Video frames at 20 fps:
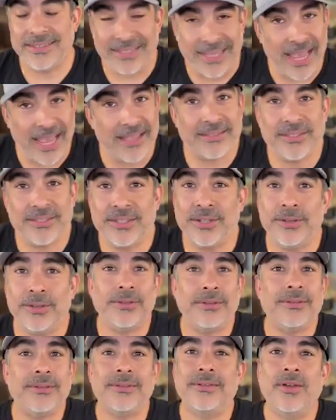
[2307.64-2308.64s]
Yeah,
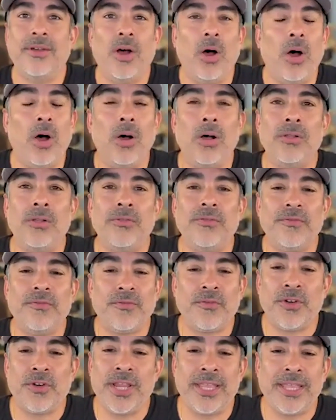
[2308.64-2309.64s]
dude, all
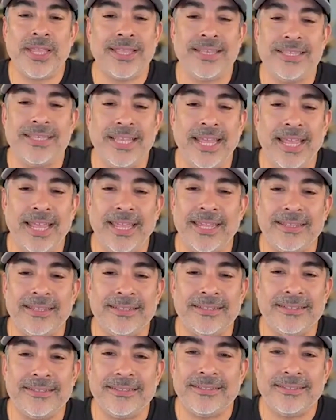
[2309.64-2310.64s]
freaking
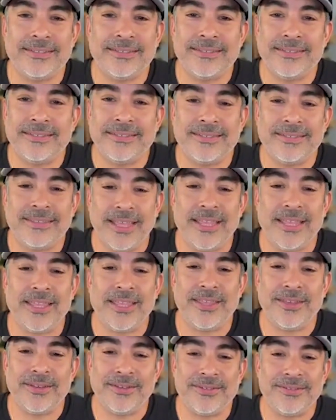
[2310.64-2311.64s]
day. Thank
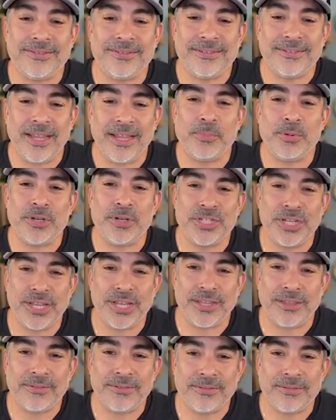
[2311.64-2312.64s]
you. I appreciate
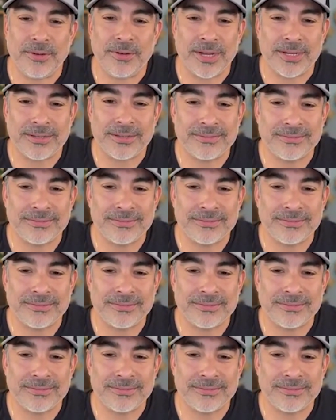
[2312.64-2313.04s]
you, Greg.